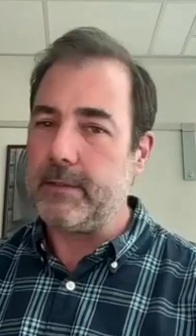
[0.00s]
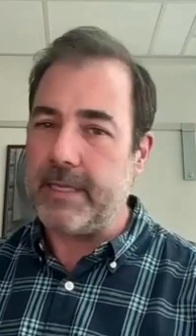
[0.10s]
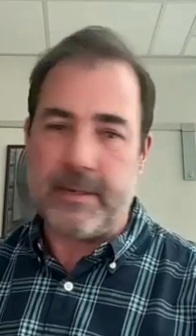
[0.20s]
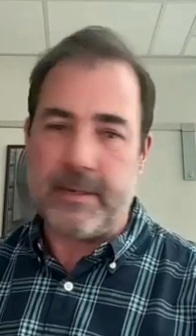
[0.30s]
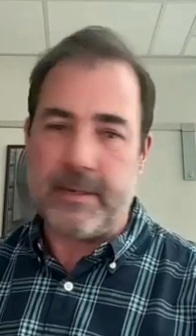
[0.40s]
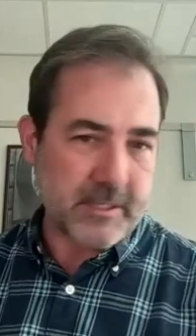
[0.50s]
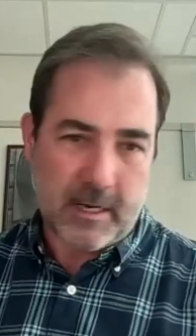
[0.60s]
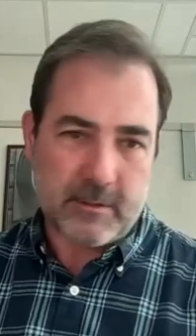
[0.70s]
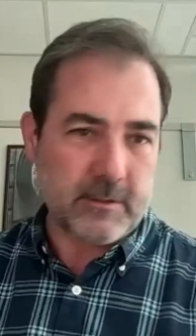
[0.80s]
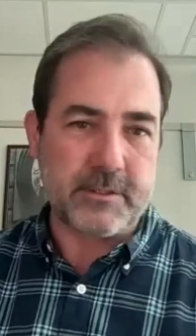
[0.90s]
labor
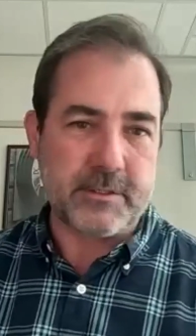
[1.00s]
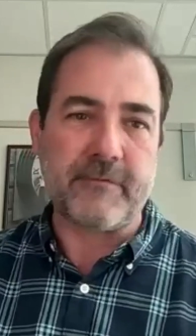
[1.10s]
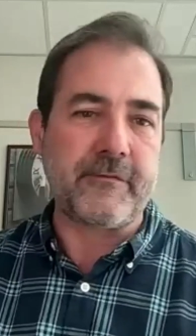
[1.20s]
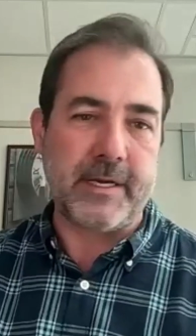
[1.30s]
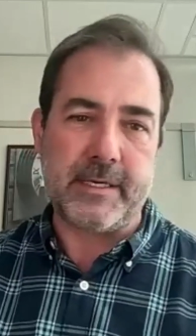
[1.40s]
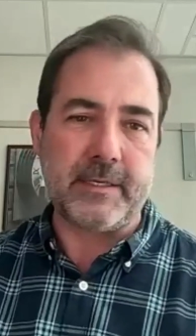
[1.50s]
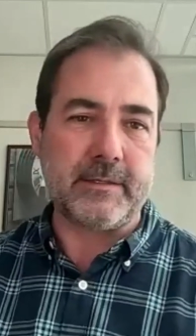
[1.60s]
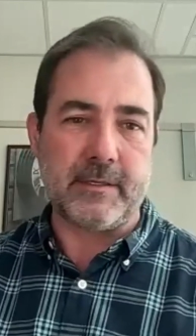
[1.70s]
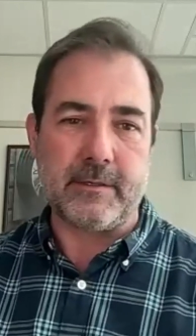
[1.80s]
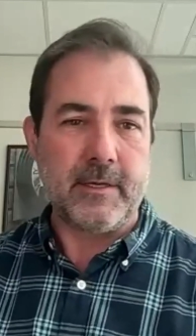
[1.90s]
scholars and are
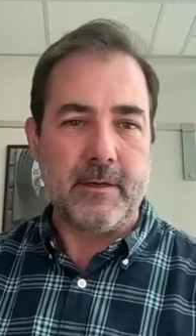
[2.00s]
finding